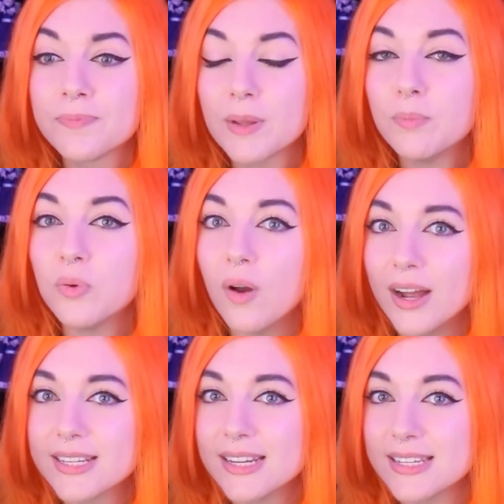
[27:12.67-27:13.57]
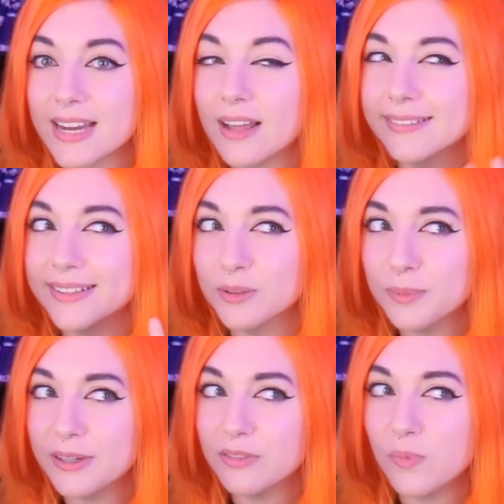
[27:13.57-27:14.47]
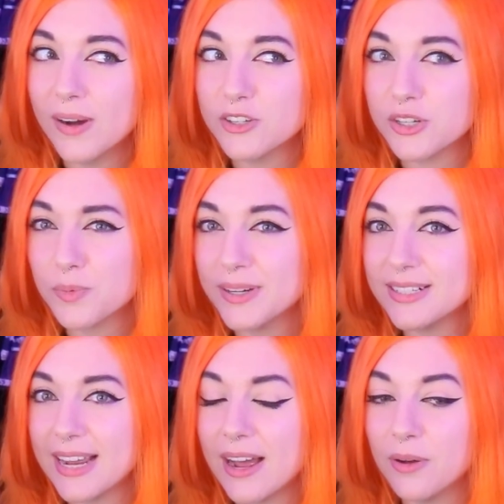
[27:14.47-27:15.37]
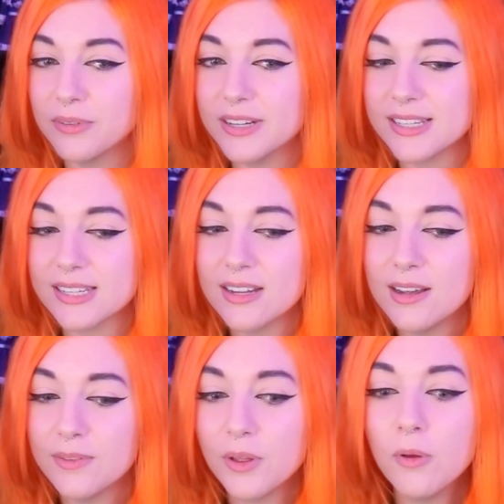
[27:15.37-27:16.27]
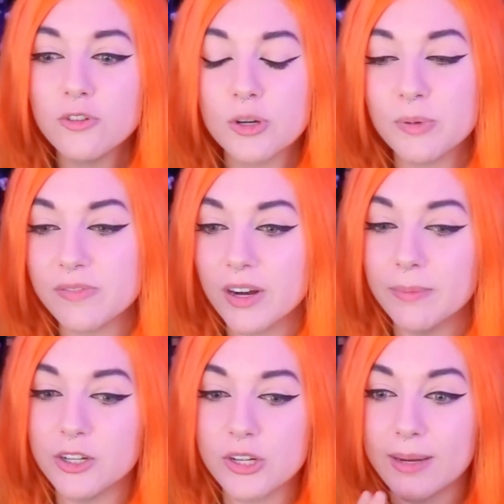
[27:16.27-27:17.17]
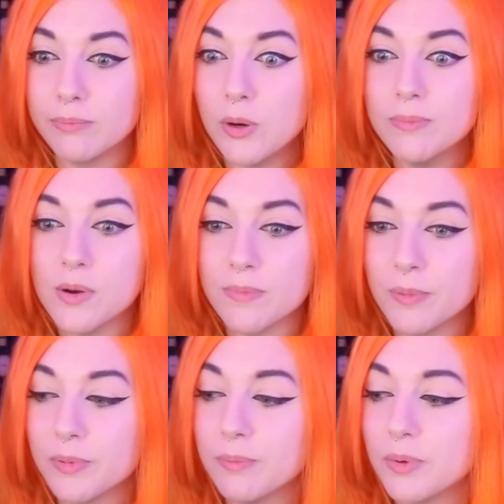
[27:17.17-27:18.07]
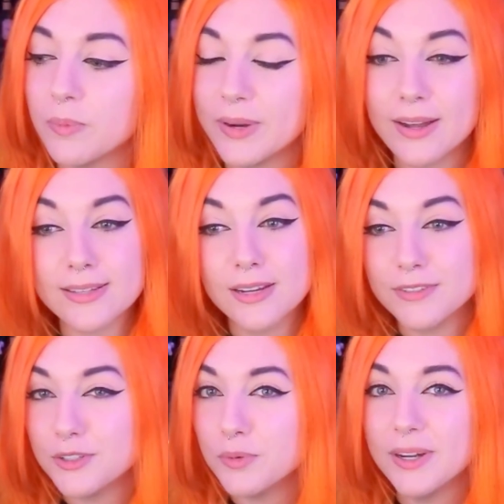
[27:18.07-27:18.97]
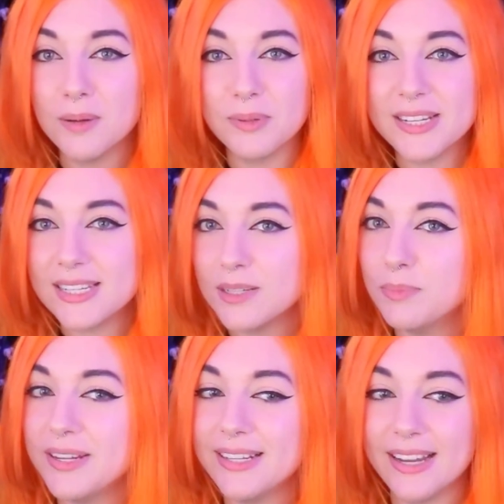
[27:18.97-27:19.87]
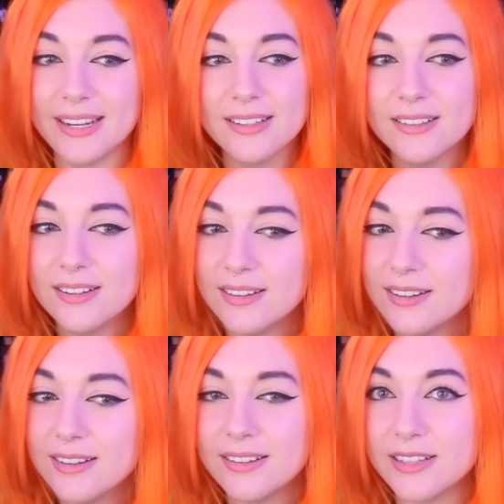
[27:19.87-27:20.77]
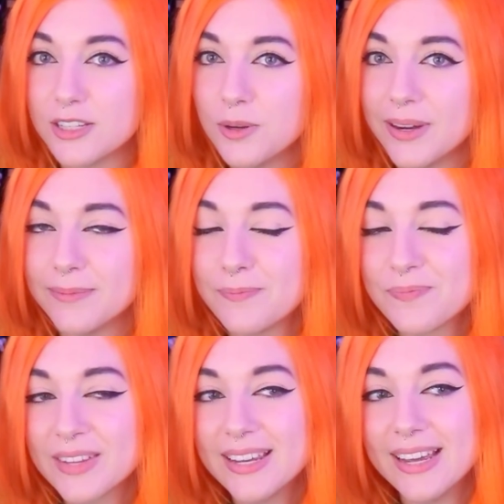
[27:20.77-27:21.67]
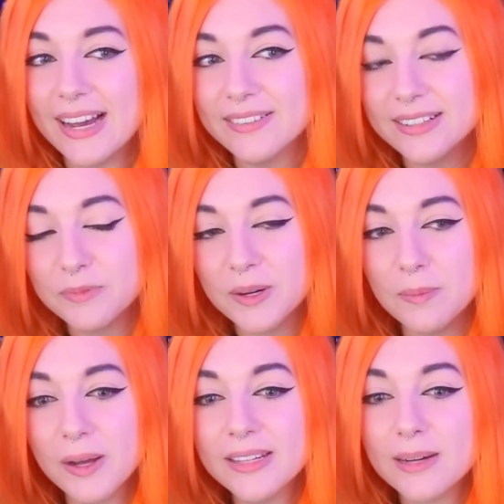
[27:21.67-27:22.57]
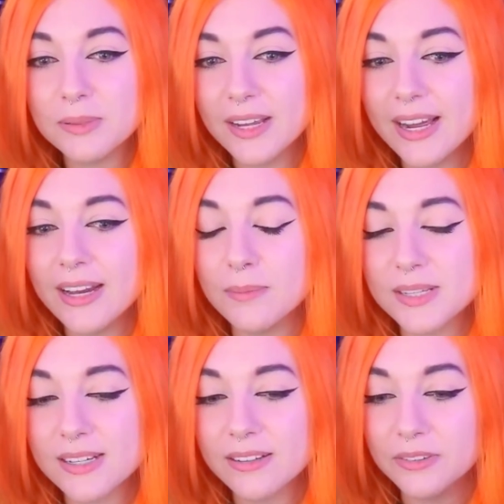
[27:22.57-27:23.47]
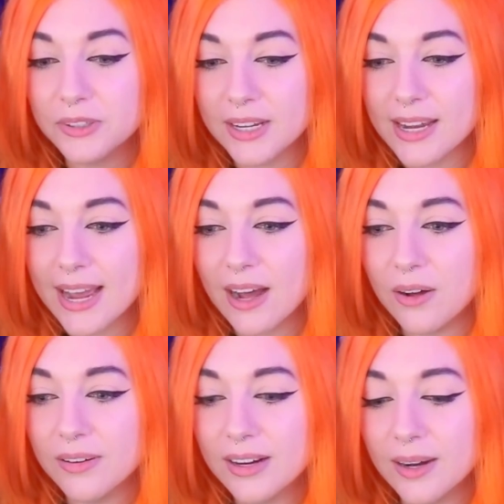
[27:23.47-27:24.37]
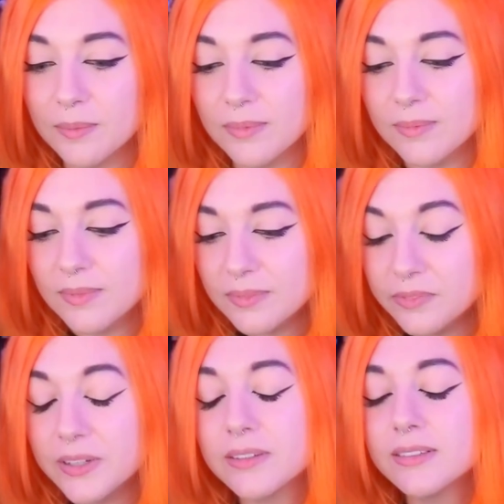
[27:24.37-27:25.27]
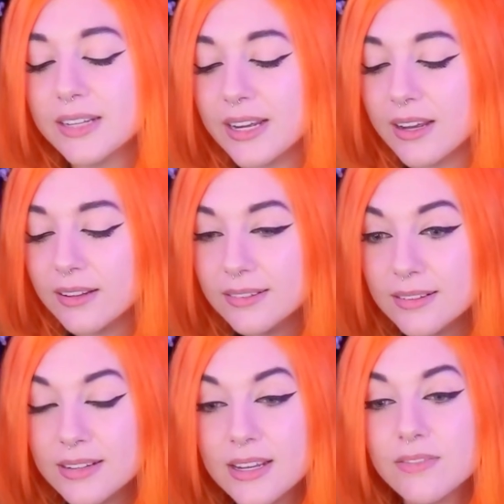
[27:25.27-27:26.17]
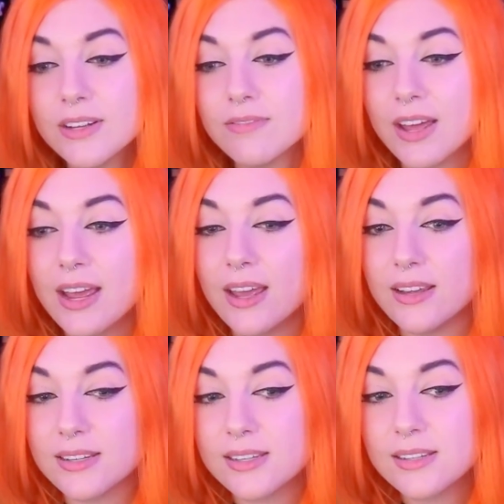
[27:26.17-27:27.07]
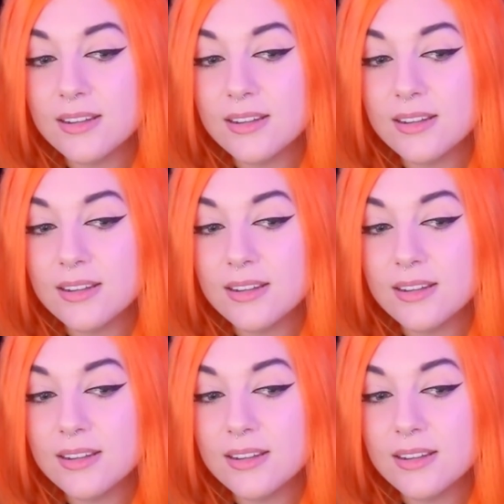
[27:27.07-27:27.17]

processing a little bit of what just went down, because the whole trip was very much like boom, boom, boom, boom, boom. We got stuff to do. We got places to be. Like, let's do it. And then when I'm on that plane, I'm sitting there looking out. I'm literally leaving Vegas,